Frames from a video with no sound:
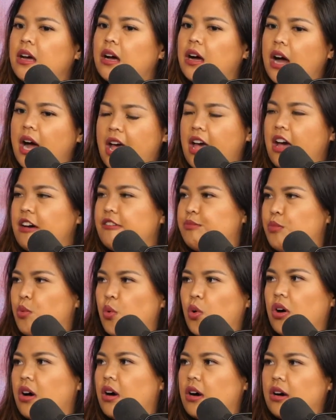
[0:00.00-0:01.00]
I have
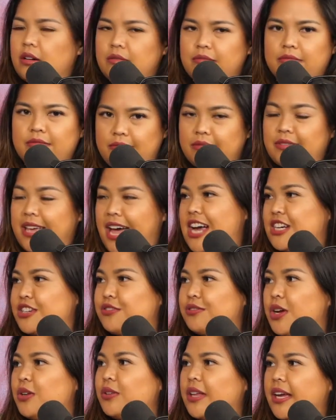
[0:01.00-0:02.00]
more cash
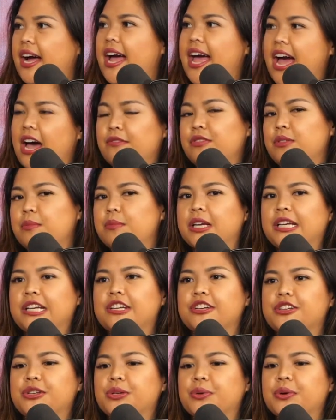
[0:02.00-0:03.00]
flow, like I have the money to
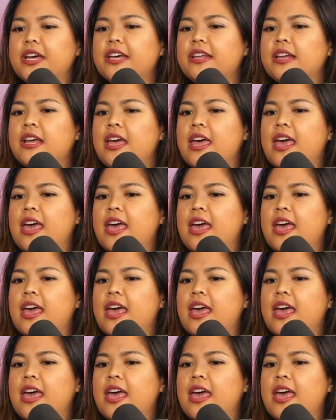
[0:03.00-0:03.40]
do it,